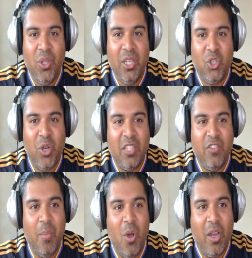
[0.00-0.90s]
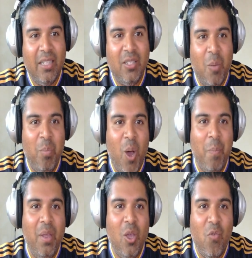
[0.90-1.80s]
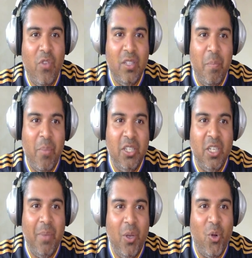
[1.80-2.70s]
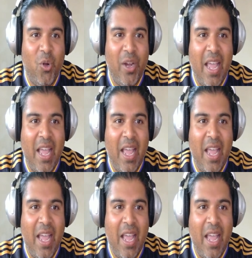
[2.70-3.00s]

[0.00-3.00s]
the transfer market. So popping over to the budget builder on